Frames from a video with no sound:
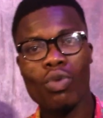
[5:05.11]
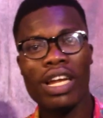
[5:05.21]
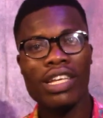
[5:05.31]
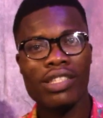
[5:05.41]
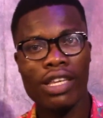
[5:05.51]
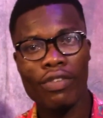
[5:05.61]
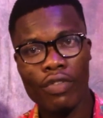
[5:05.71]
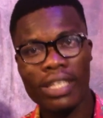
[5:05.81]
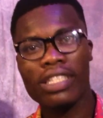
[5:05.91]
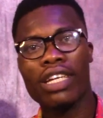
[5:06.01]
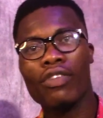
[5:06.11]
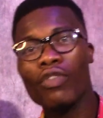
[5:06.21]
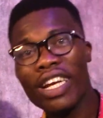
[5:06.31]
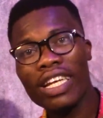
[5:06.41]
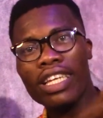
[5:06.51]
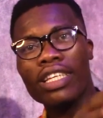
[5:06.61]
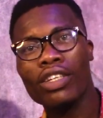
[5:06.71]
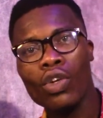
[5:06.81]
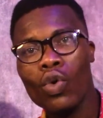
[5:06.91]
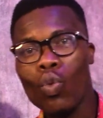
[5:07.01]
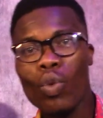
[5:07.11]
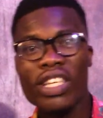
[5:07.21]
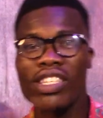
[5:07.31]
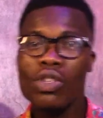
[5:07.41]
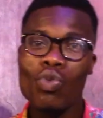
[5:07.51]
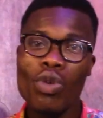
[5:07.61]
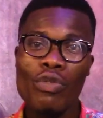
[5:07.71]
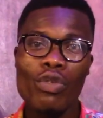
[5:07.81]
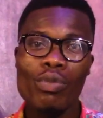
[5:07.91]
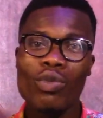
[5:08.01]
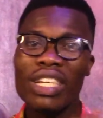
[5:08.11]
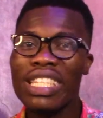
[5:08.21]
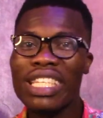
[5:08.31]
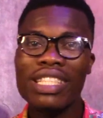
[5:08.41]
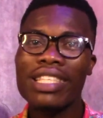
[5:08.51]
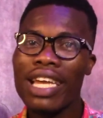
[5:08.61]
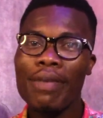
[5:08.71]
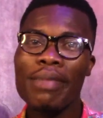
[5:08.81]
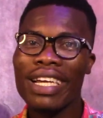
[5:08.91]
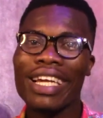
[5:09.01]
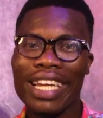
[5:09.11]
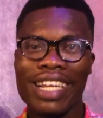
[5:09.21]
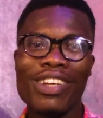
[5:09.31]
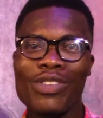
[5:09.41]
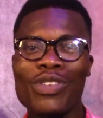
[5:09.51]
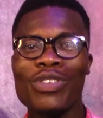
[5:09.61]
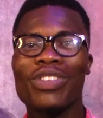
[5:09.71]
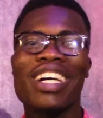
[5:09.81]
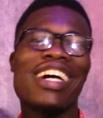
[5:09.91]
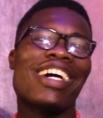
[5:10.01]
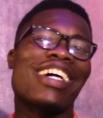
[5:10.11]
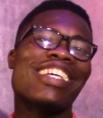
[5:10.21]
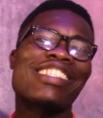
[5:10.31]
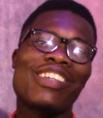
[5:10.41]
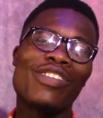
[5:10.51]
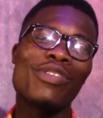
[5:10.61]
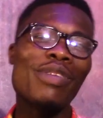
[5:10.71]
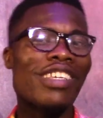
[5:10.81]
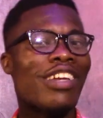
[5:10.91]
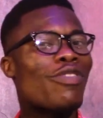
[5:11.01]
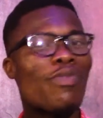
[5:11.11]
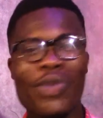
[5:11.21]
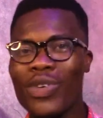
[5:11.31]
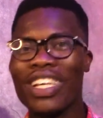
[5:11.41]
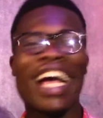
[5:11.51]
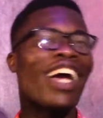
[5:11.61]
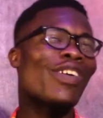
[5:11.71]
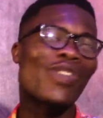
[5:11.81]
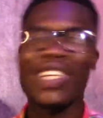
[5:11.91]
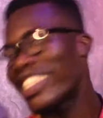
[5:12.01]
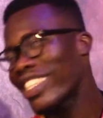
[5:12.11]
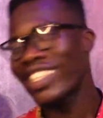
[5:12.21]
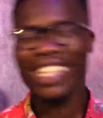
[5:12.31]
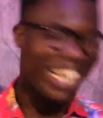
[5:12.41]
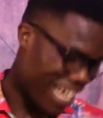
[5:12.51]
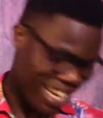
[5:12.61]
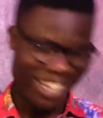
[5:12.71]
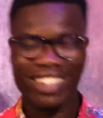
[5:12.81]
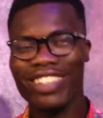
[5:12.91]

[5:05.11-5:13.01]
Wale asani fake check. Finally, we yin ho film. A determined kren ho. A estel mini nyanu po guy away. Ah!